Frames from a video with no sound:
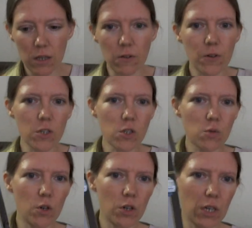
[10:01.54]
the
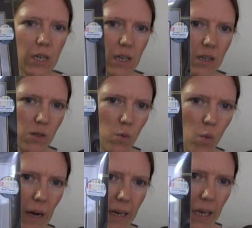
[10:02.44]
first one is
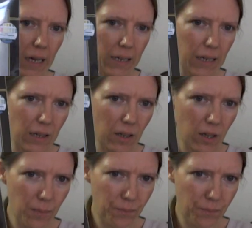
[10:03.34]
White Lightning,